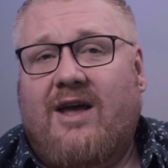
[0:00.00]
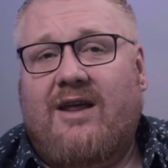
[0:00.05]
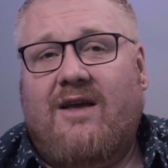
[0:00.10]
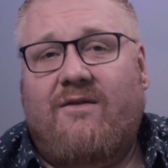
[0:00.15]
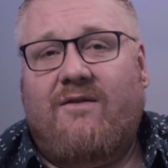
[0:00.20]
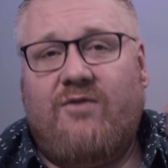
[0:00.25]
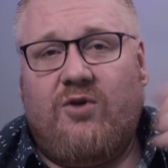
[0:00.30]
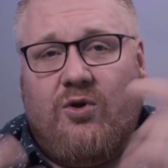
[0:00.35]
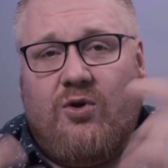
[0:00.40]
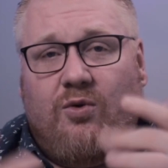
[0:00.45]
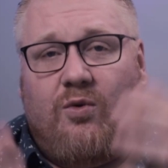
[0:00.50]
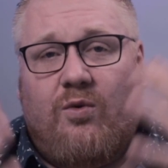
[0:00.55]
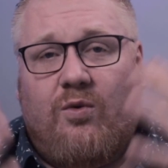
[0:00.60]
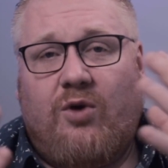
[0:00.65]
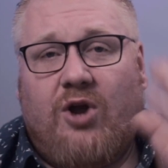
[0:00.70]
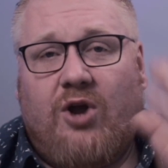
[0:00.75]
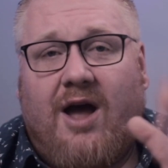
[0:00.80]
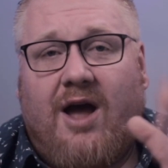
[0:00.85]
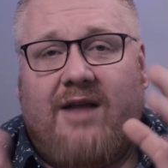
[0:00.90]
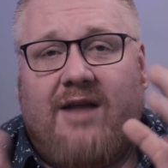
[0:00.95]
If you
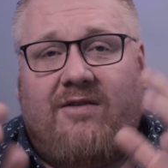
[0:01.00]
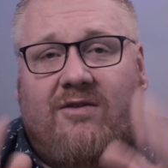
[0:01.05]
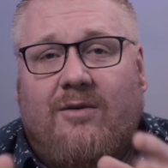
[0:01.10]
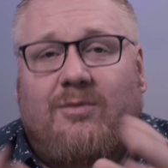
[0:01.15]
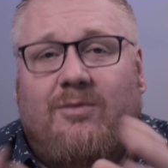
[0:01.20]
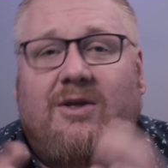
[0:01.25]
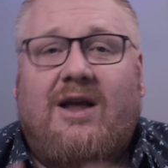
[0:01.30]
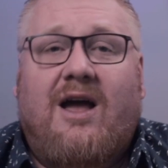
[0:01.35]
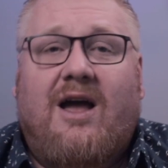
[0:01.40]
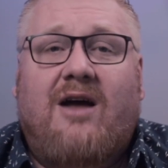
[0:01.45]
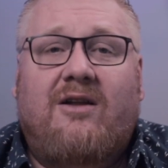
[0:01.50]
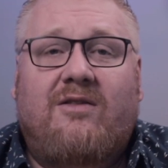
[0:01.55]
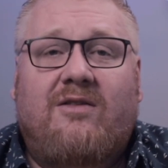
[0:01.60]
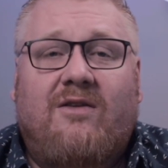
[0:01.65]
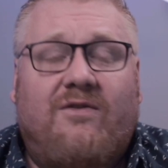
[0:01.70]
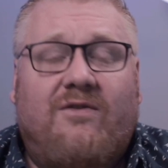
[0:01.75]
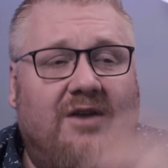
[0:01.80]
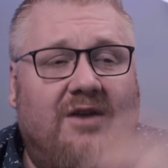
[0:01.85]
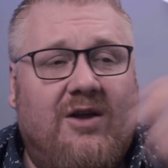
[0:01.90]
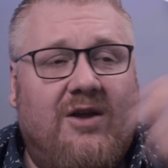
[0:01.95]
got something out of this
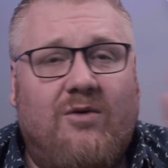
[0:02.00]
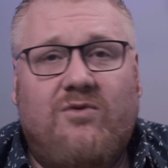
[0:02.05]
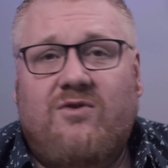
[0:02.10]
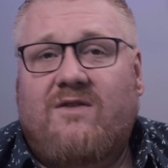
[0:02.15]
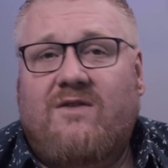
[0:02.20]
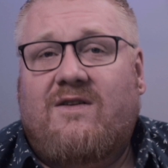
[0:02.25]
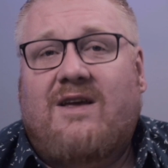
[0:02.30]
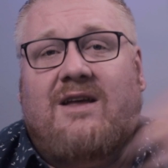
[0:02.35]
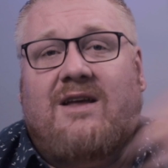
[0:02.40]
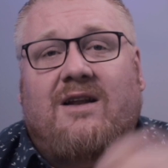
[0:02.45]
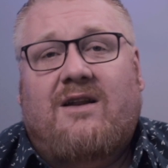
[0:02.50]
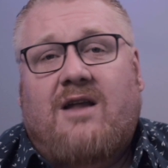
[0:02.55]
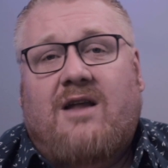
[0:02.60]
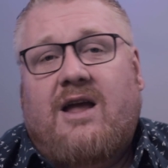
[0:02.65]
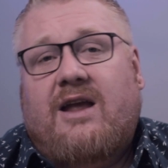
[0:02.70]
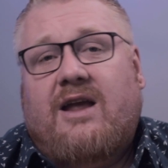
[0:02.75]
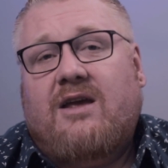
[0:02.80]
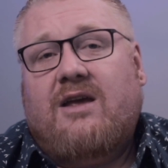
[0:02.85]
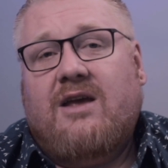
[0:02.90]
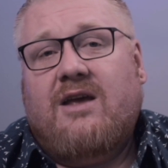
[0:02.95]
video, just hit
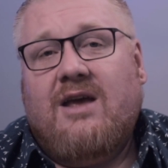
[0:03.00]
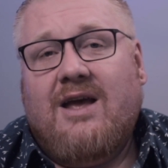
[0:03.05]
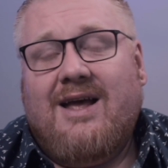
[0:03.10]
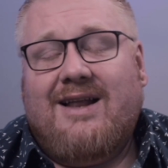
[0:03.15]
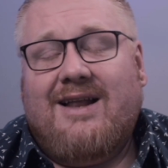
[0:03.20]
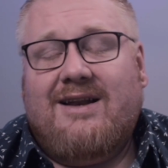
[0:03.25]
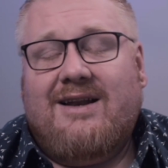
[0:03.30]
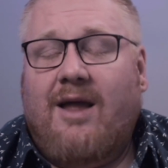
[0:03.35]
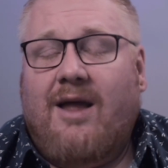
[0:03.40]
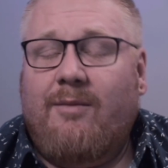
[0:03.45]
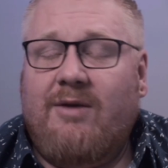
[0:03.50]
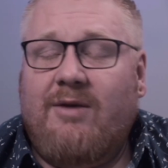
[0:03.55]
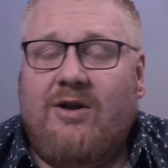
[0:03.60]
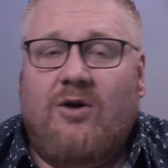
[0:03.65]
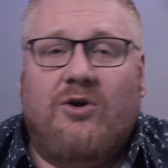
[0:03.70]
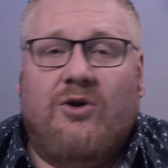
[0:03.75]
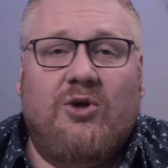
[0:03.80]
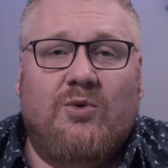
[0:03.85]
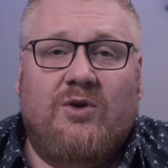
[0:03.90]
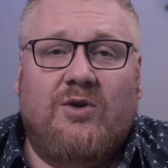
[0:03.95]
like. Let me know
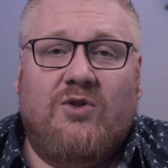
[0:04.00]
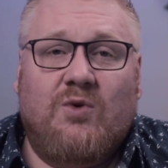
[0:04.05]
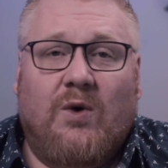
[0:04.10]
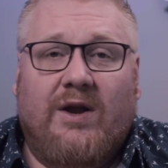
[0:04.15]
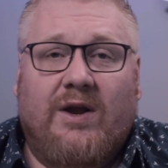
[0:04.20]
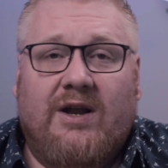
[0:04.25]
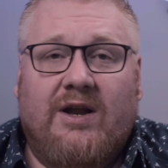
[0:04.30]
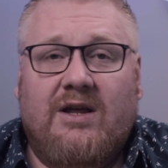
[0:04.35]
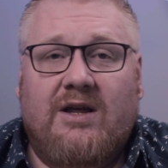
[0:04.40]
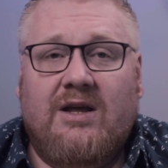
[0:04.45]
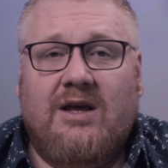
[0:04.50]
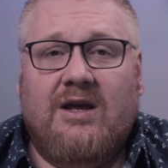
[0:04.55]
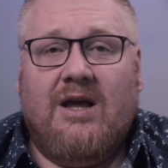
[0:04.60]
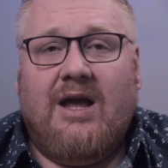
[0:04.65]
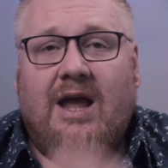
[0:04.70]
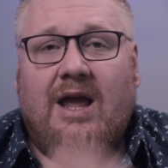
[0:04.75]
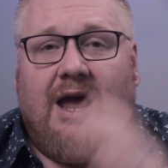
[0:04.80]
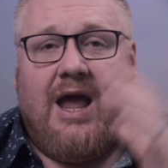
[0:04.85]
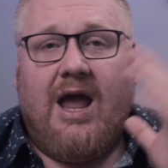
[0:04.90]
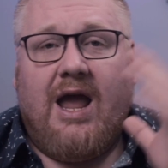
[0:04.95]
you enjoyed it.
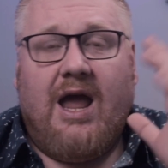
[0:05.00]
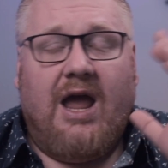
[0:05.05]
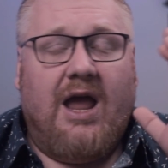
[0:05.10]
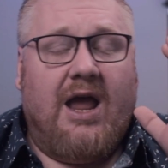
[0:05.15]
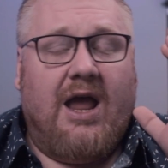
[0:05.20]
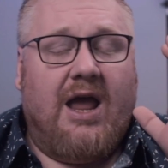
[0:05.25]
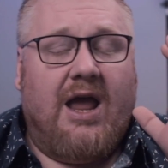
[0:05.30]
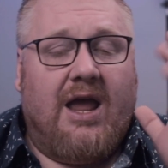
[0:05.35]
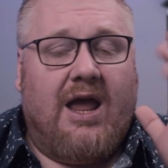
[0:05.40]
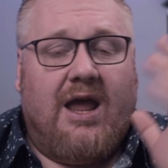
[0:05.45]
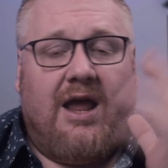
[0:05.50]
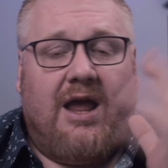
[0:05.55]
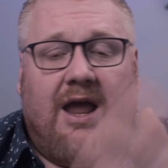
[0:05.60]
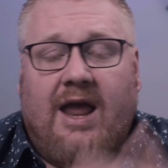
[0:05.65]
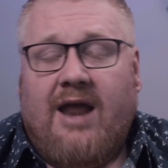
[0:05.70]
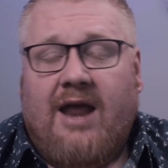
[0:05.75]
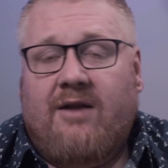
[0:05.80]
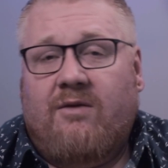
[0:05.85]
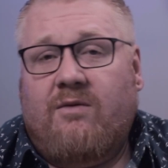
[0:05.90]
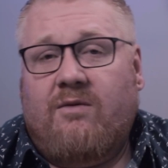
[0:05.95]

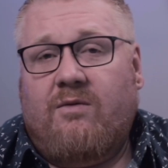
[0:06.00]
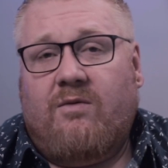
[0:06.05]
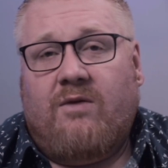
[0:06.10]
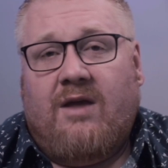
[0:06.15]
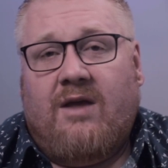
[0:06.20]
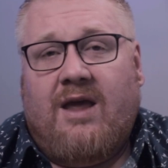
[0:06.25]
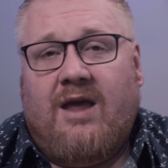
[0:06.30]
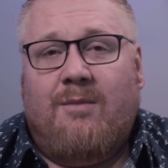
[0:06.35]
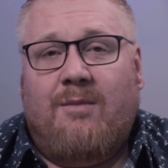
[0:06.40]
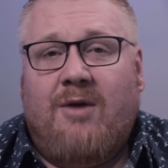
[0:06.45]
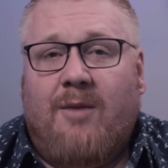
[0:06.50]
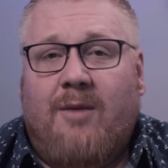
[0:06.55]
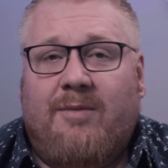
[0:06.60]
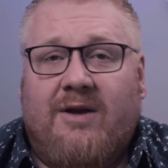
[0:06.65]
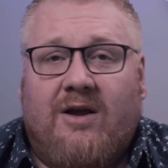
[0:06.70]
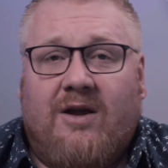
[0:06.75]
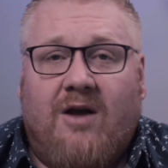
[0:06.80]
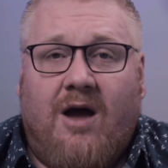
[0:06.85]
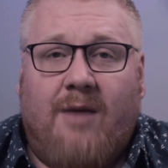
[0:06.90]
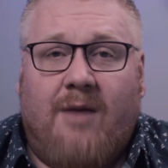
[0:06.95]
And hit me up in the
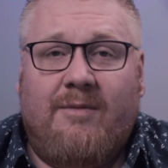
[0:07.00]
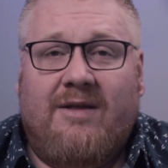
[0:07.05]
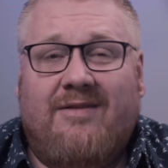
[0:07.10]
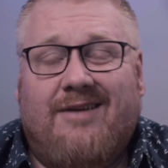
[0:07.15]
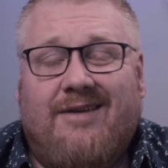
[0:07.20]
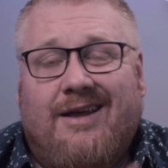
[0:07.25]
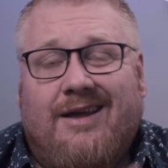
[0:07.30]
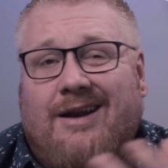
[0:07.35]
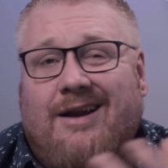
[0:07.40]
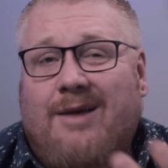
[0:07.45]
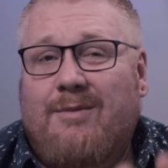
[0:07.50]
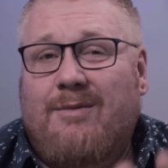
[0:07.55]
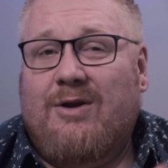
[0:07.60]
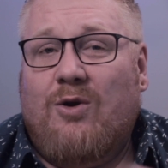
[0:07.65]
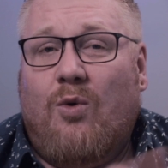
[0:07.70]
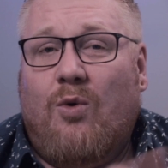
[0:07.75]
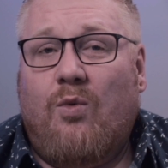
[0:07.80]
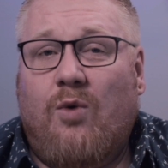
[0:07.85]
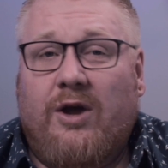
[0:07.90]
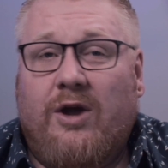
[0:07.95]
comments and let me know
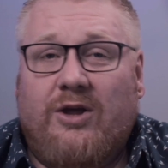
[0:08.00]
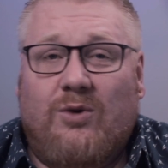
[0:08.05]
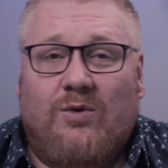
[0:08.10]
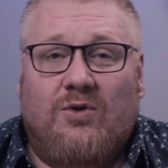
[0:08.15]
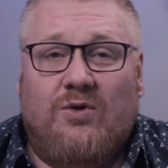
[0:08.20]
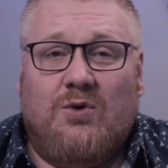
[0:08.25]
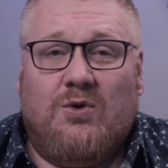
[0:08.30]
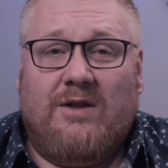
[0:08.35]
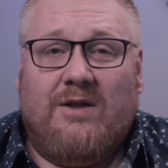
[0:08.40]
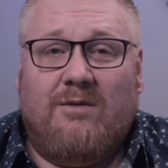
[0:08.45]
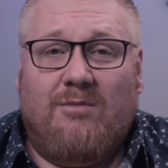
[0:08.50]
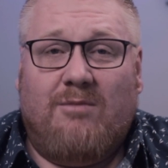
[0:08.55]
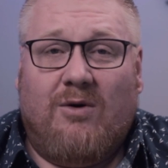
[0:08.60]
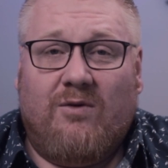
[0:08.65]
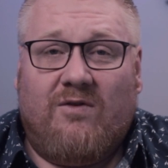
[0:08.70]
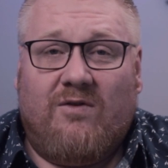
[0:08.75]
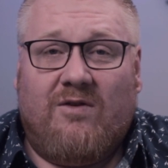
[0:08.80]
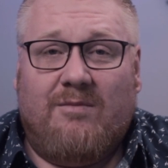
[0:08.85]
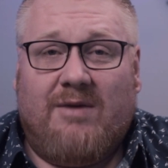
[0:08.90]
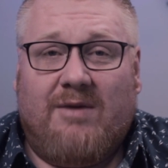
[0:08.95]
what you enjoyed the
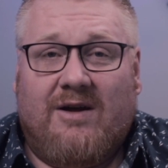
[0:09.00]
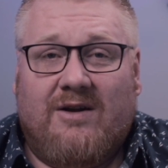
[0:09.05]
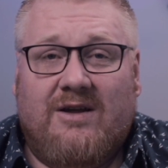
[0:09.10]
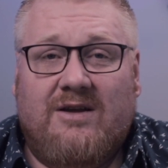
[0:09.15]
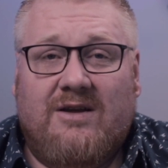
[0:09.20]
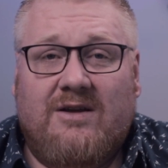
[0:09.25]
most about it.